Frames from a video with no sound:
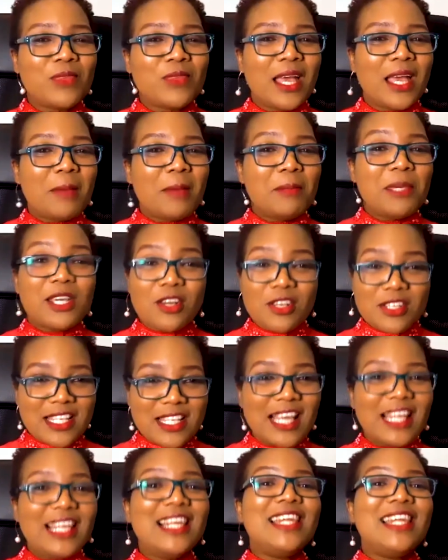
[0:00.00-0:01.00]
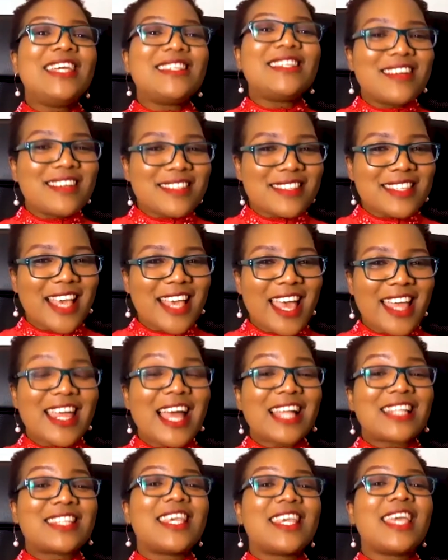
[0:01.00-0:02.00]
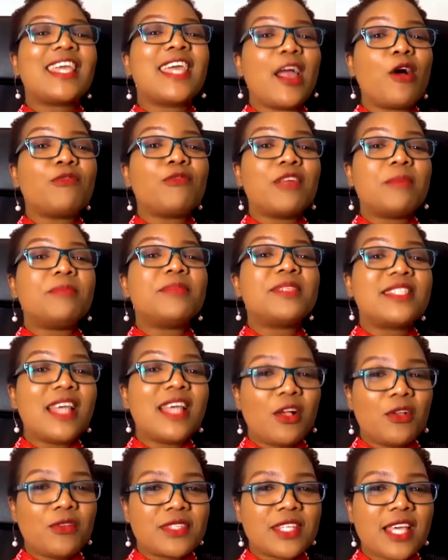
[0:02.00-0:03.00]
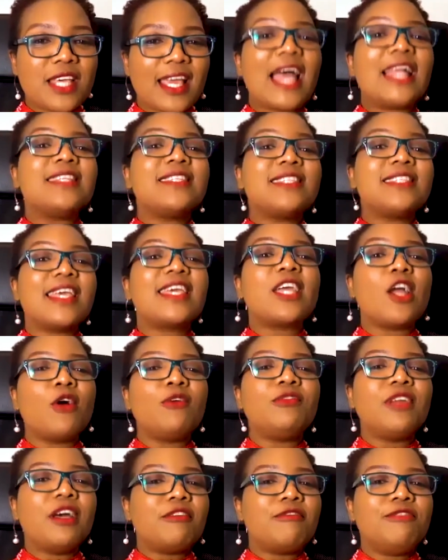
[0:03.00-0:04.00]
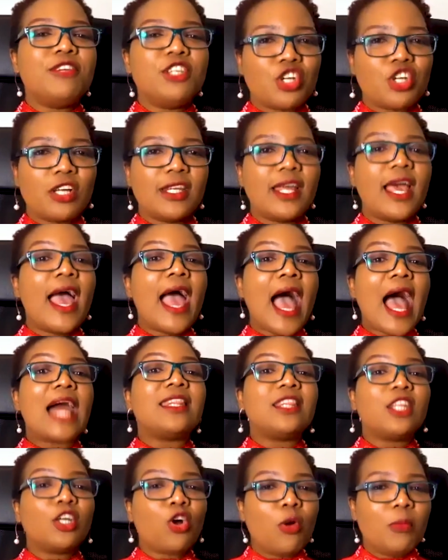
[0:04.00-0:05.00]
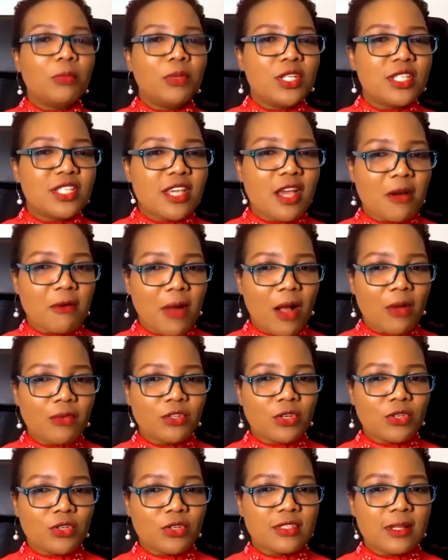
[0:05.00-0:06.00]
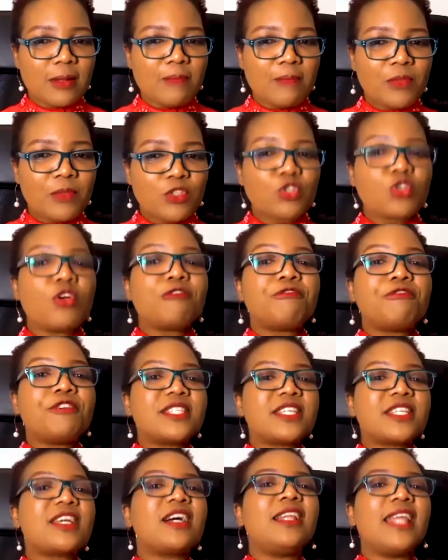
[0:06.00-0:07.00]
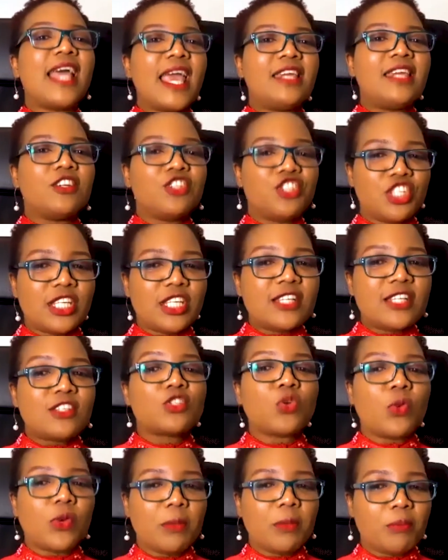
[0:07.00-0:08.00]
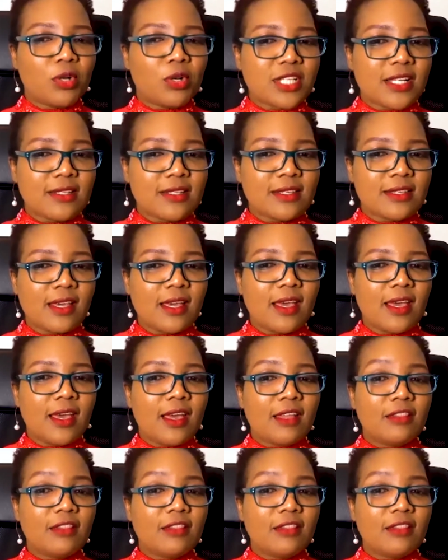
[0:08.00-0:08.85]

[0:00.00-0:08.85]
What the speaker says: Because leaders that take care of themselves can take care of their vision and the community around us. So your physical energy is so important. The